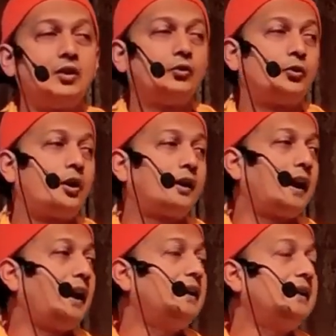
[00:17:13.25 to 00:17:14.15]
for
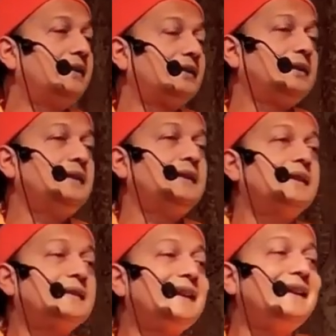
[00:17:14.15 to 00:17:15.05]
any
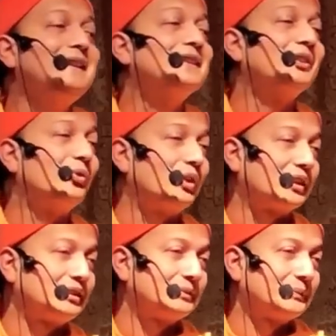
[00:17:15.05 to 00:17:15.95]
serious inner
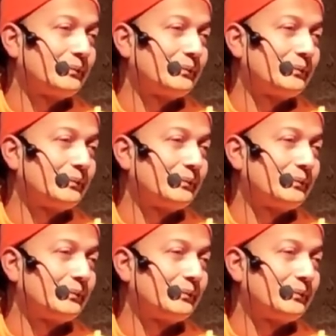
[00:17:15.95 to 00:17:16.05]
work.